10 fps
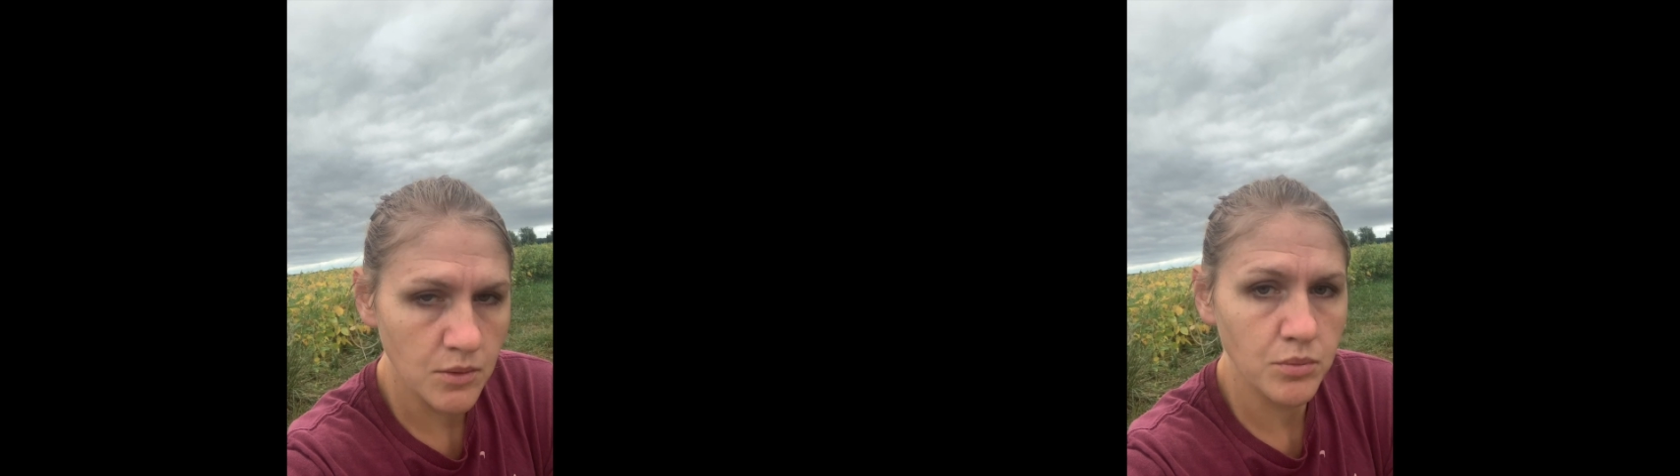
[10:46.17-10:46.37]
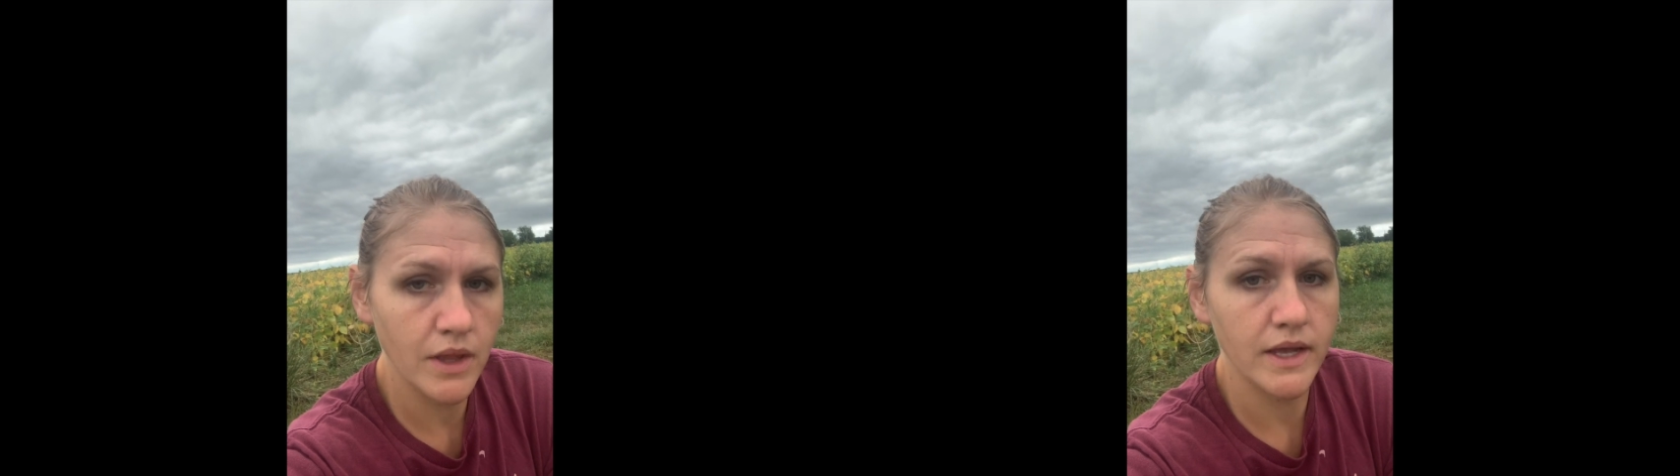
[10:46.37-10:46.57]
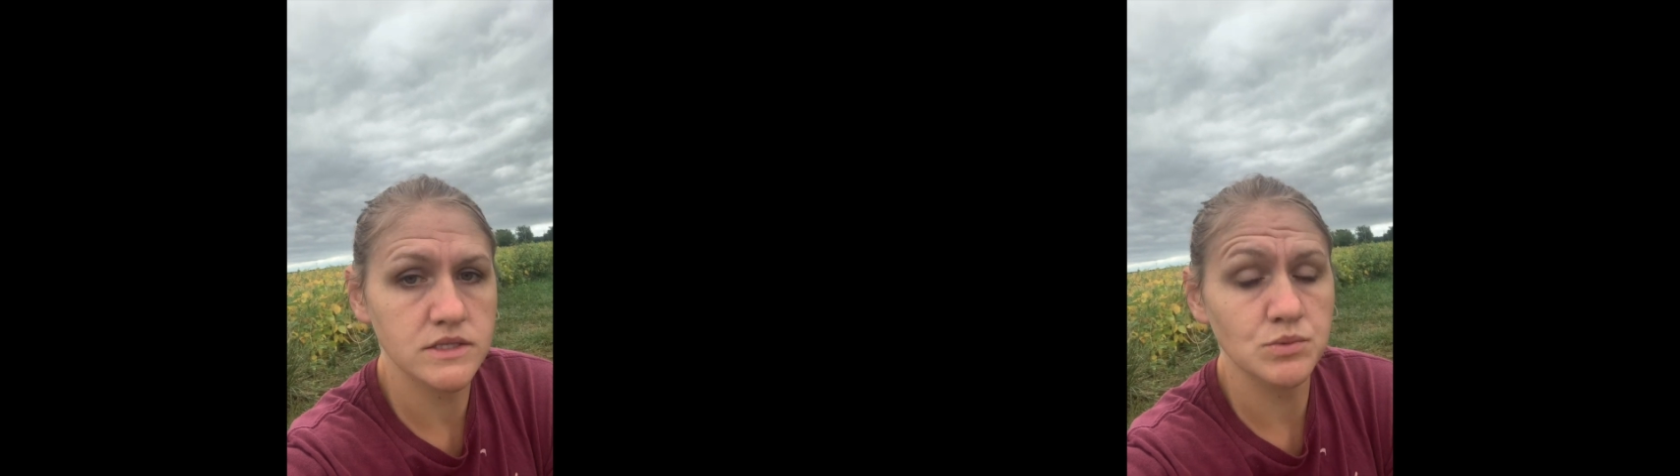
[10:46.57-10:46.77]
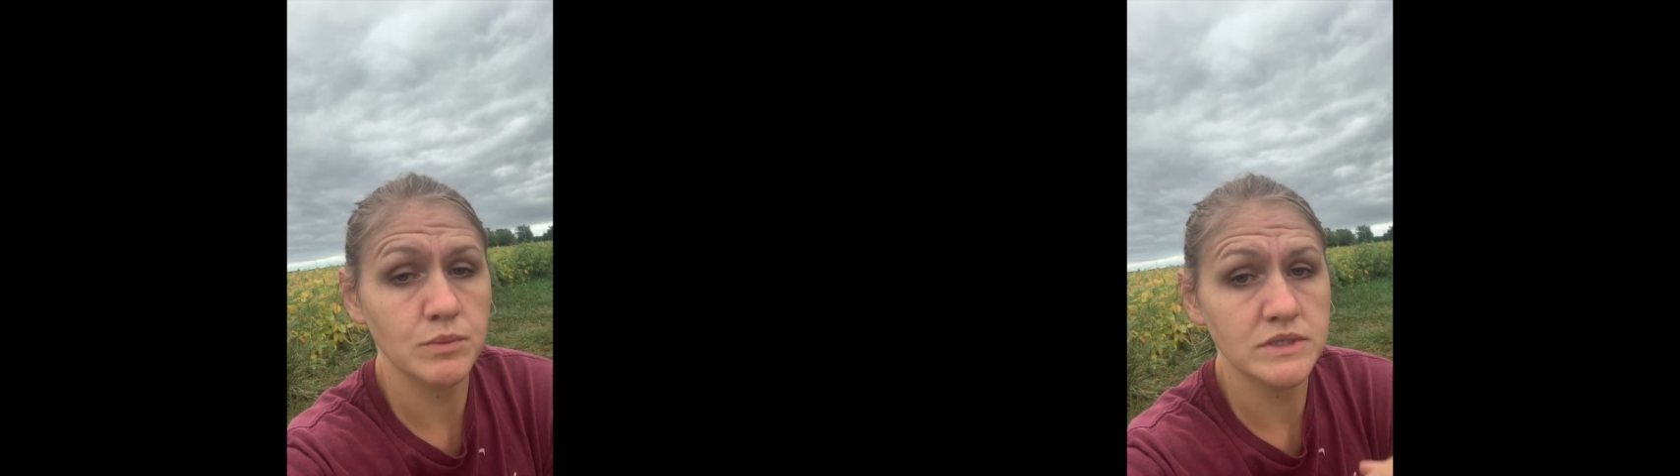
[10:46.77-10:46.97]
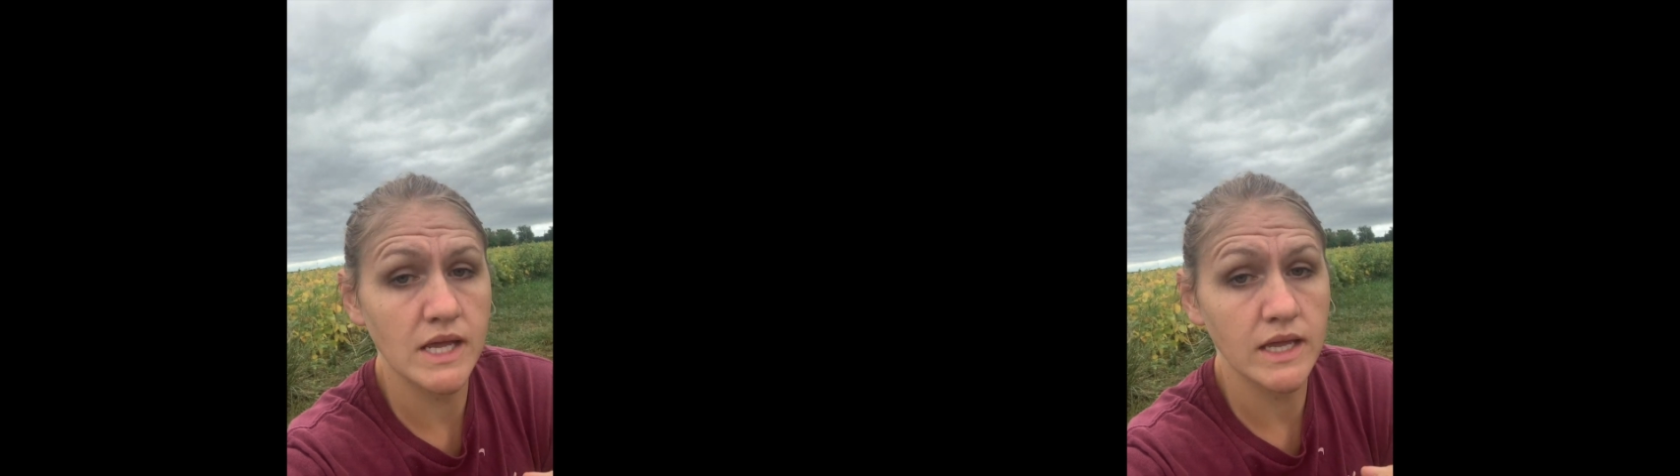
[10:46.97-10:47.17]
plants will be
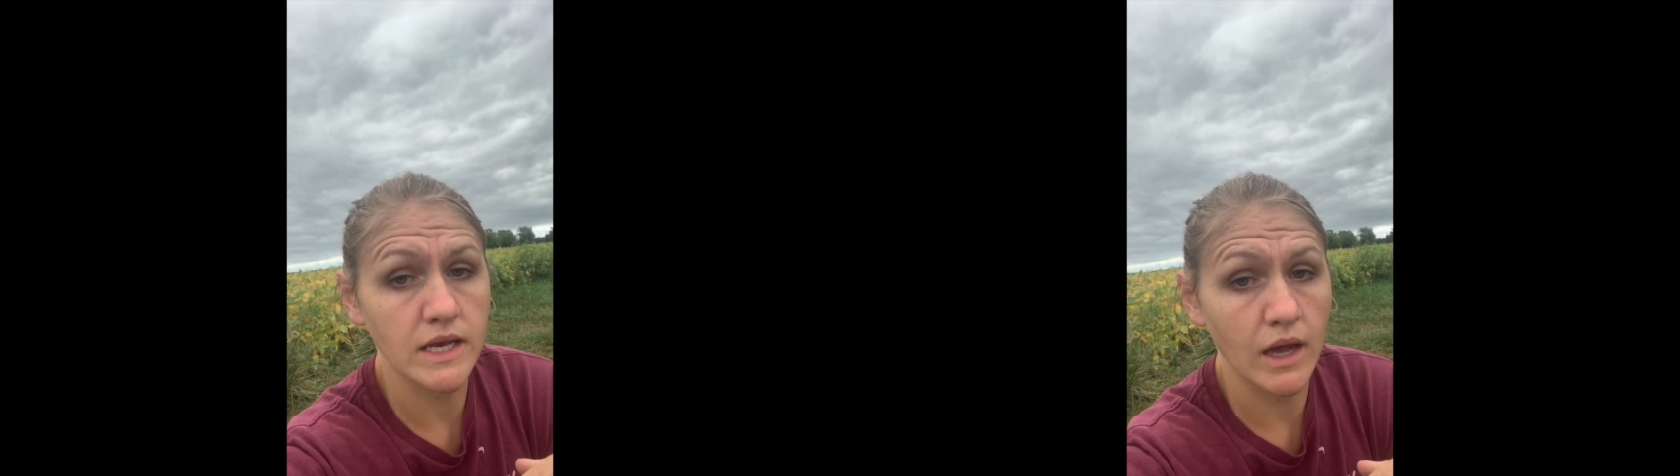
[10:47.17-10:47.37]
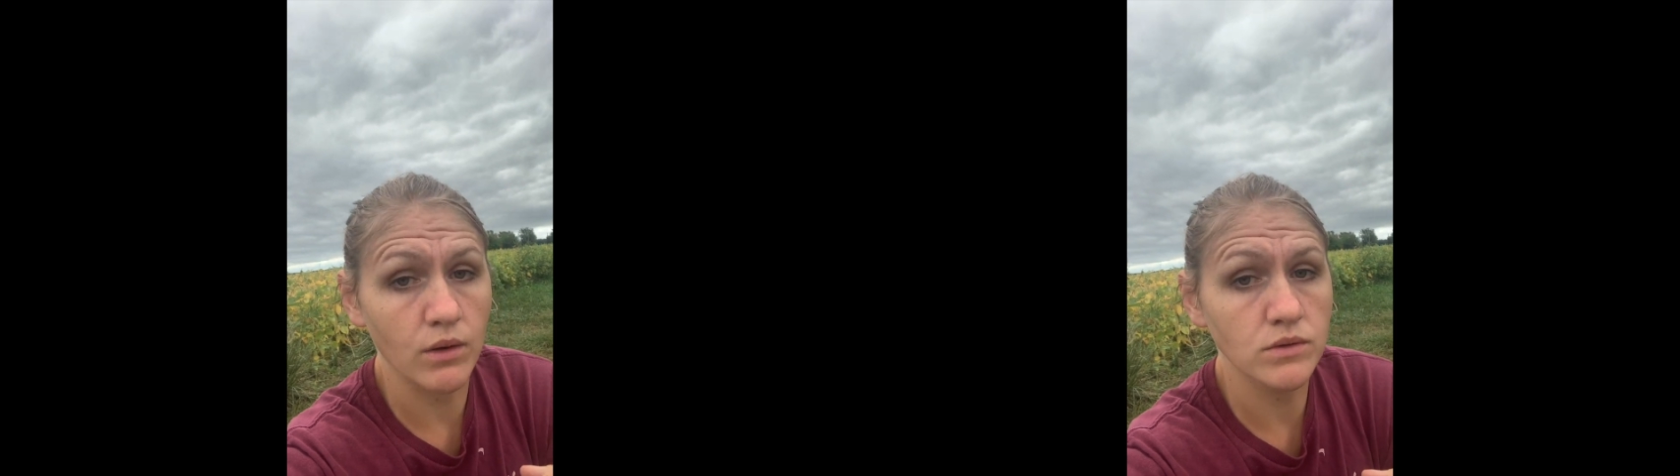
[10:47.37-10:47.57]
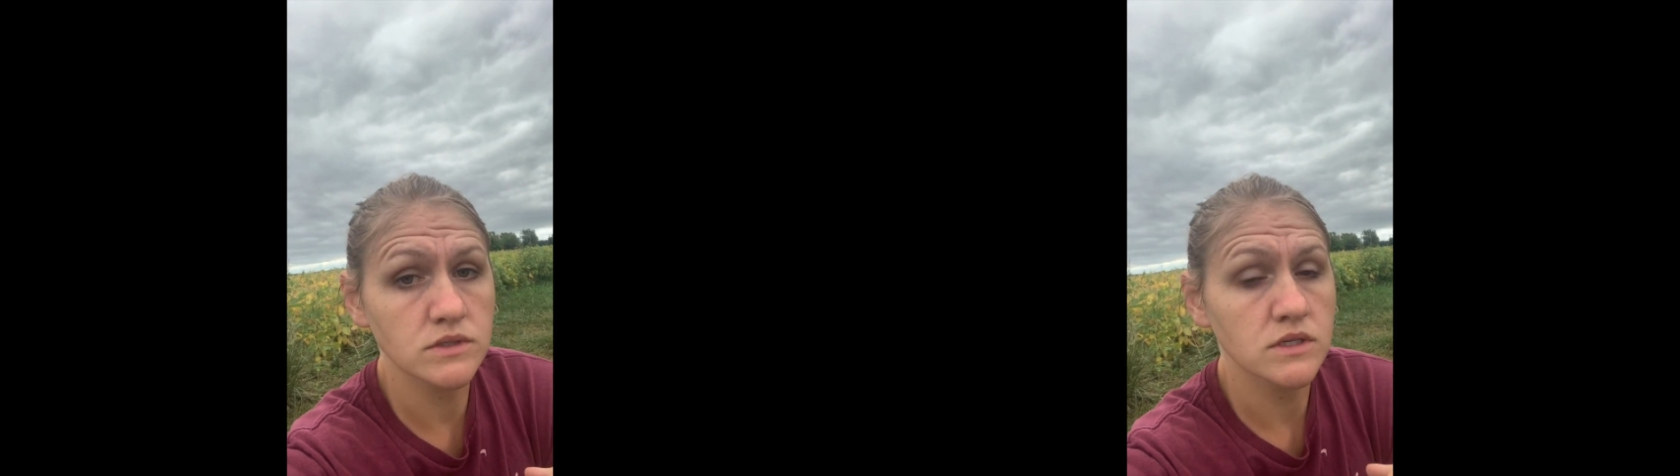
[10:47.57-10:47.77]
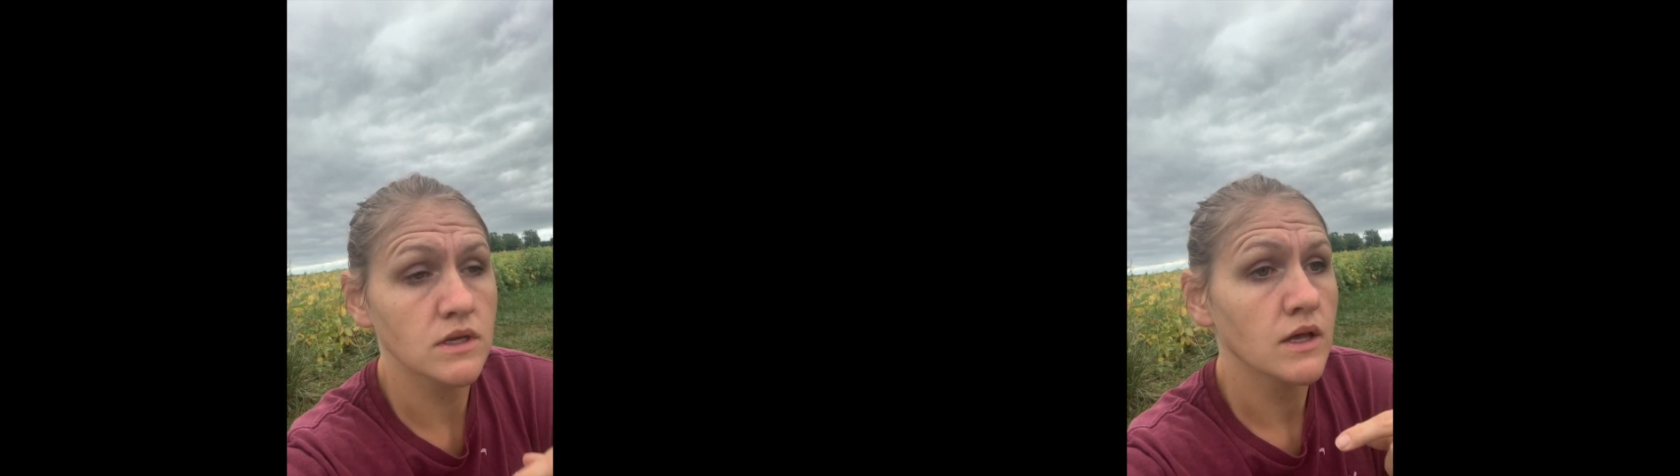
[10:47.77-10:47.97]
taken out,